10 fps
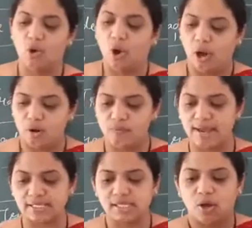
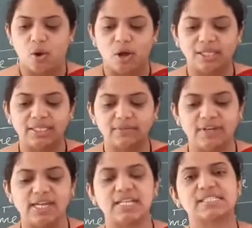Always all the
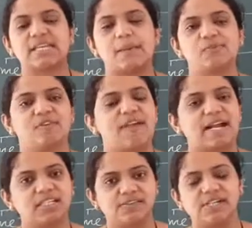various types of
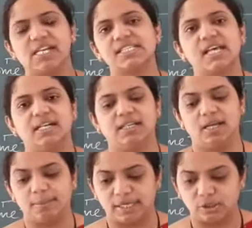activities are
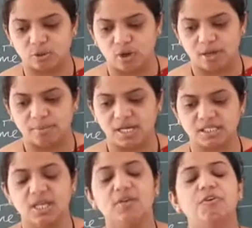done by the
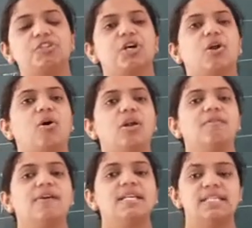commerce which are
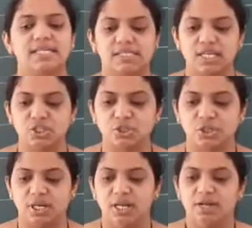always
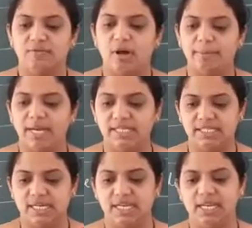essential for
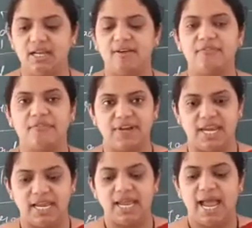maintaining a
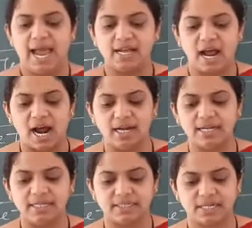free and
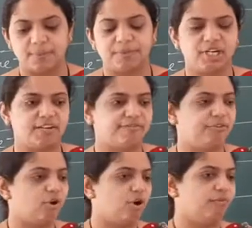uninterrupted
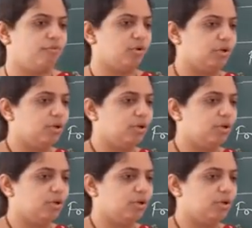flow of goods.